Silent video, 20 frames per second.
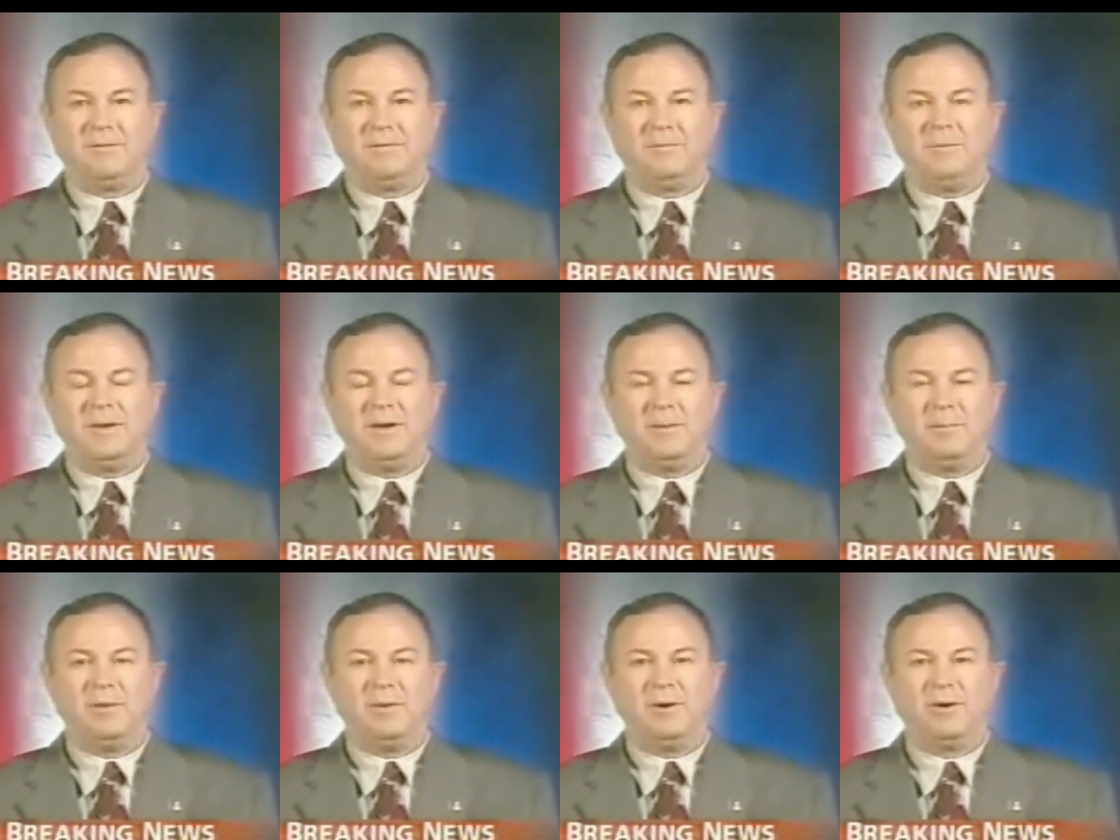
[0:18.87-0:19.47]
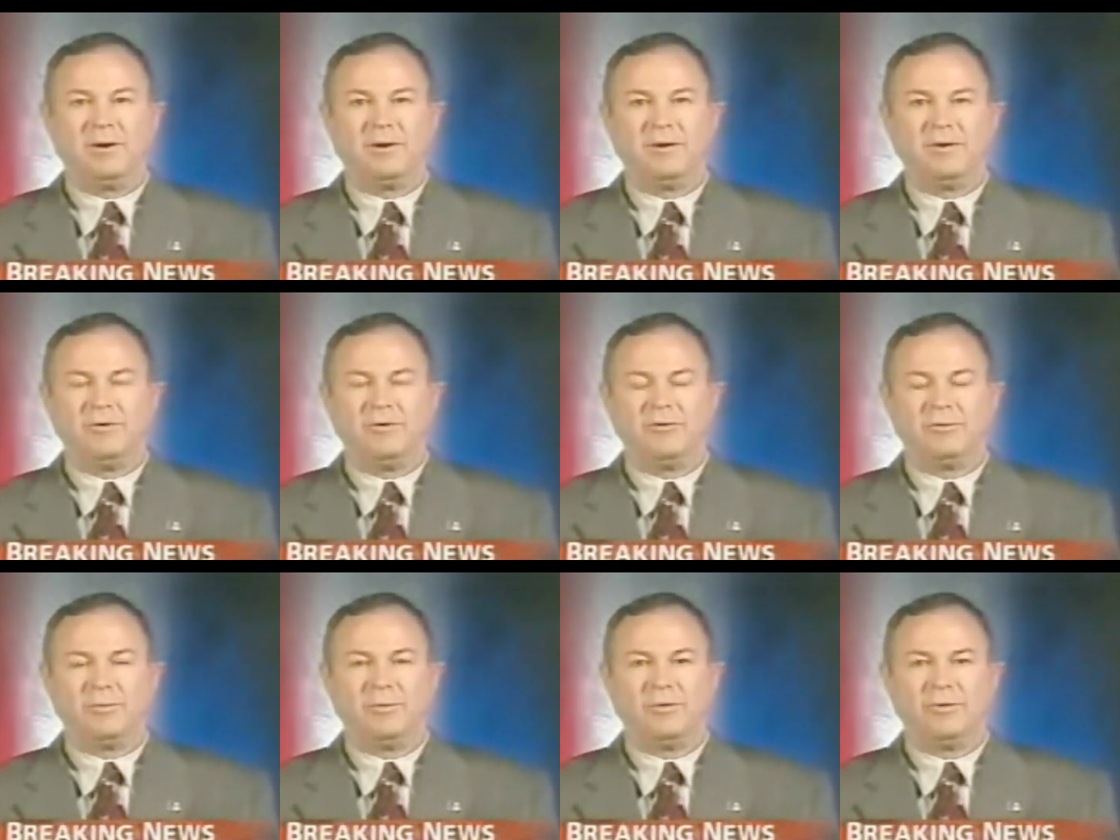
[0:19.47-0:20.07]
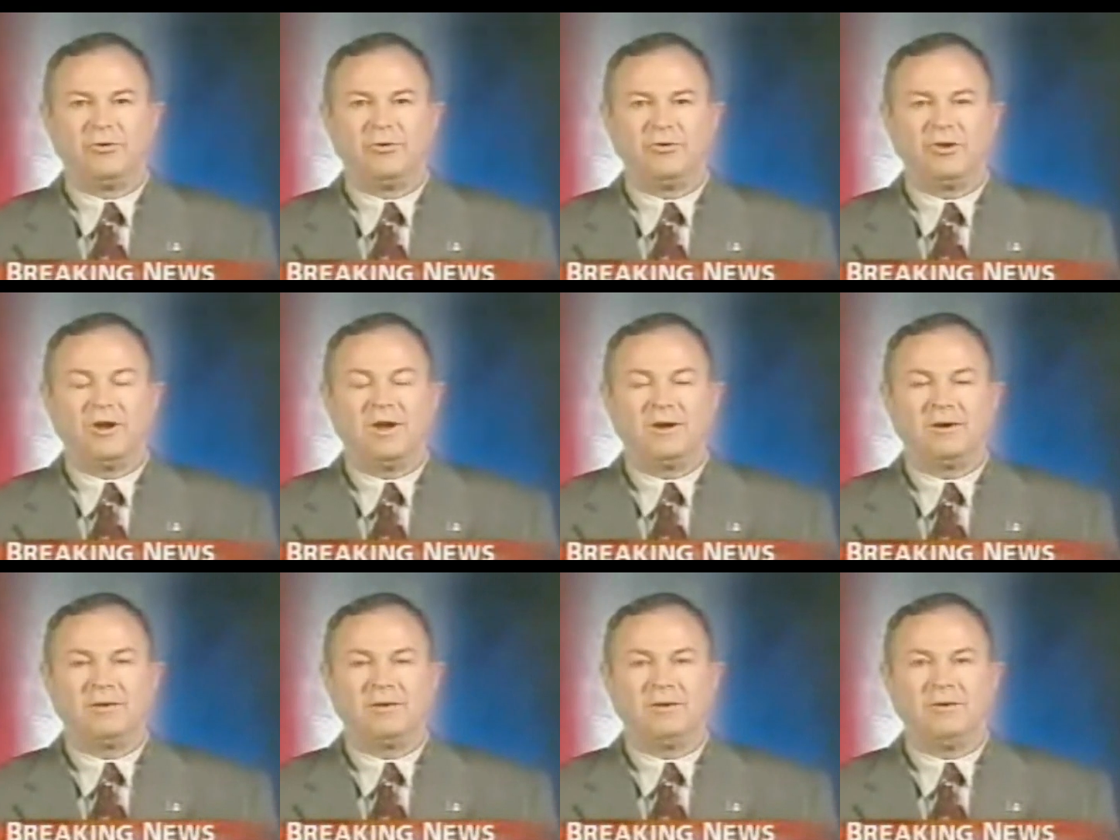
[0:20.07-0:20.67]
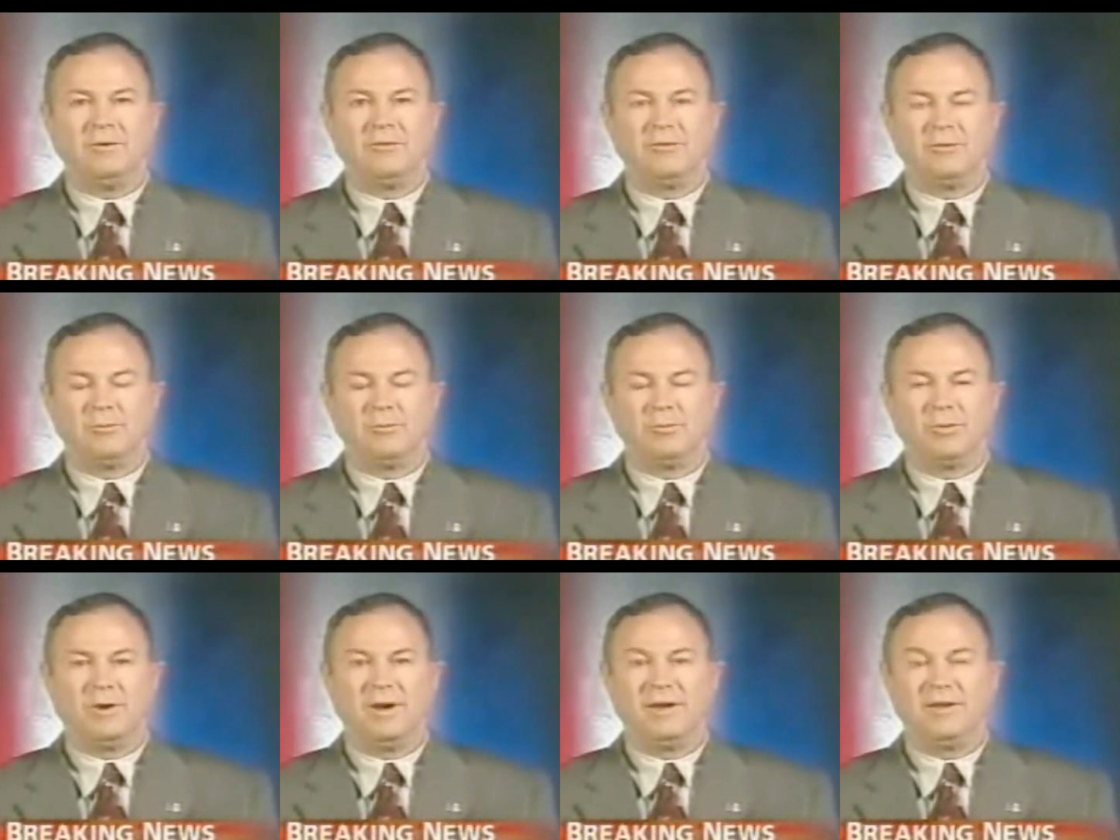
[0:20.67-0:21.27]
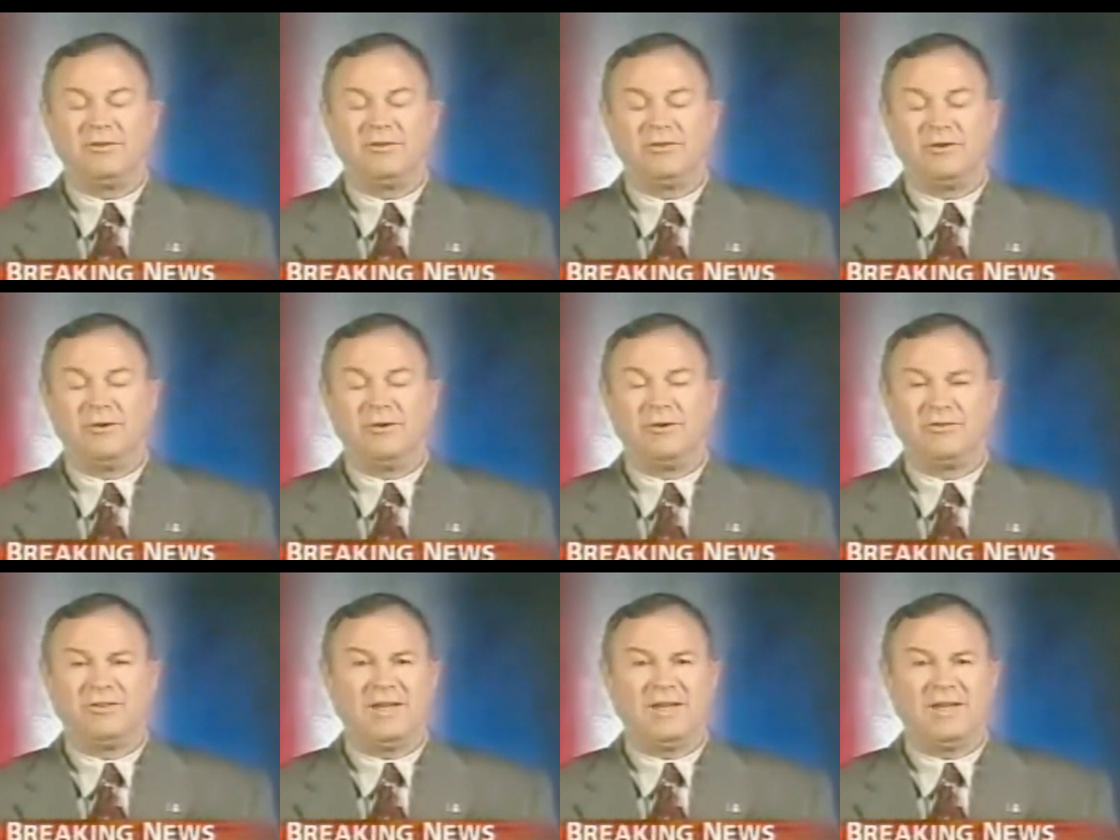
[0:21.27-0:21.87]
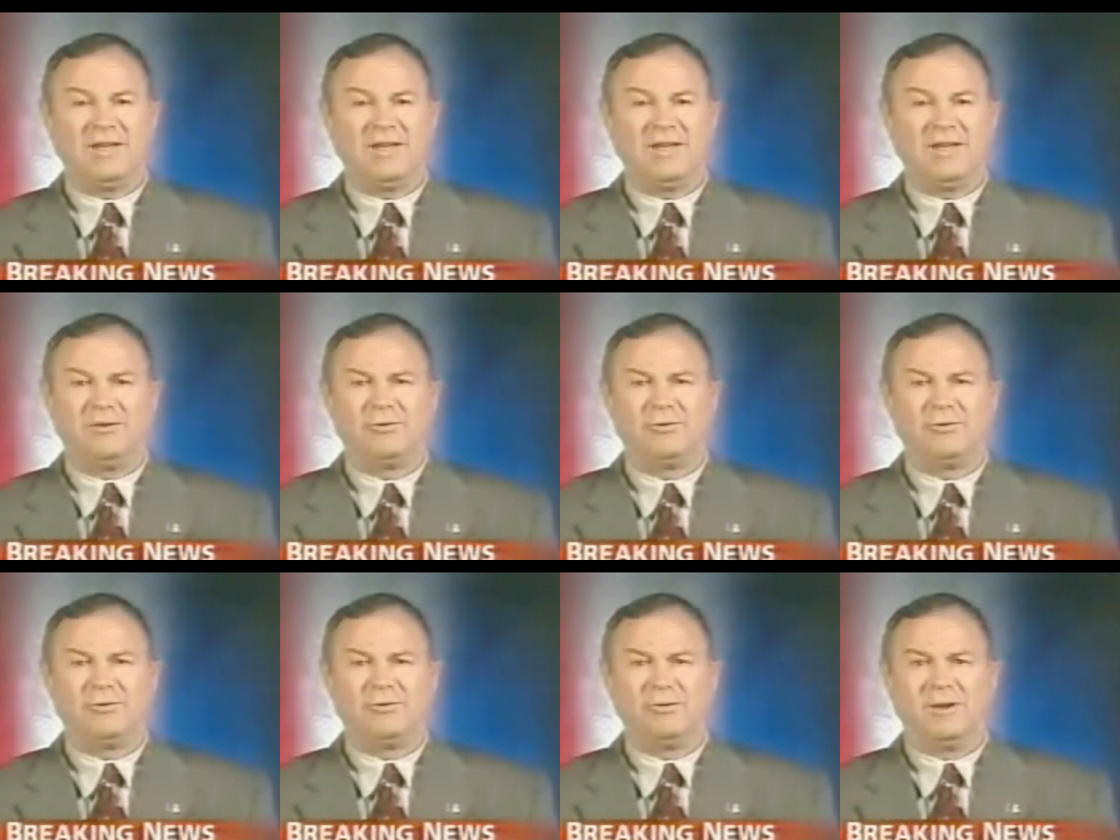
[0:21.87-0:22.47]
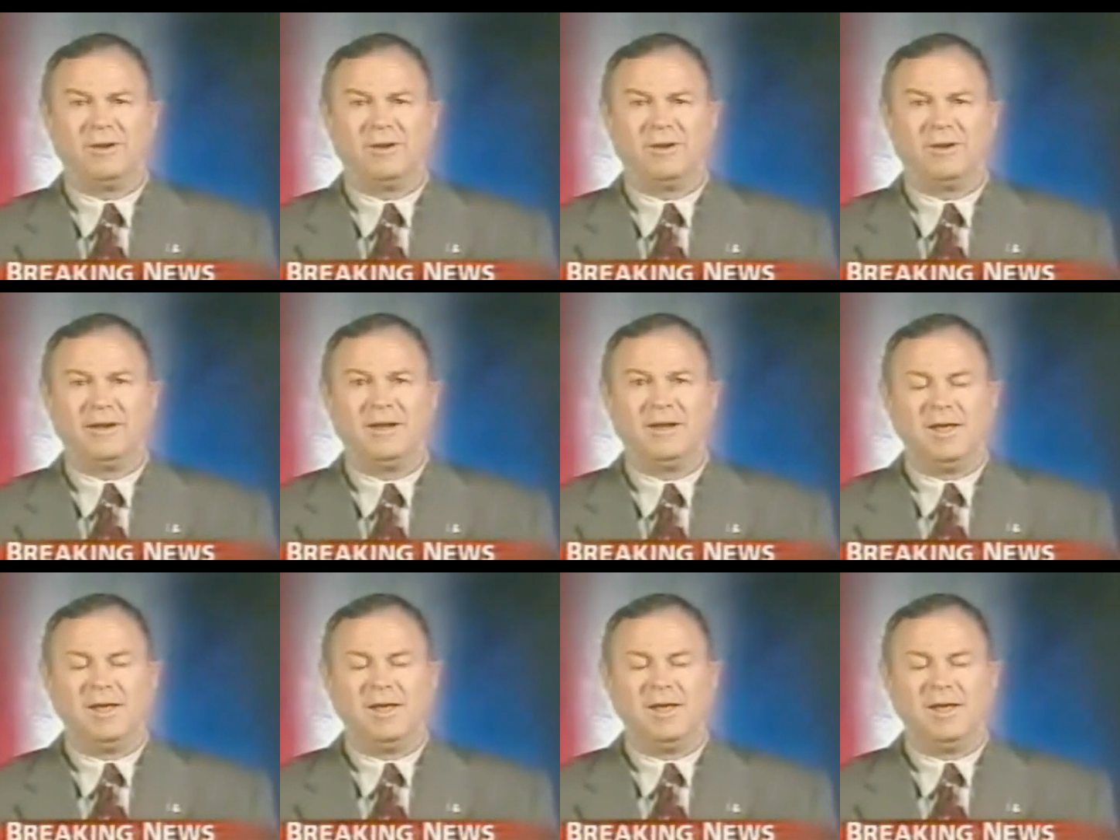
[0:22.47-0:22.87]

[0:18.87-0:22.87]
many Americans were shocked and surprised and are saddened, certainly.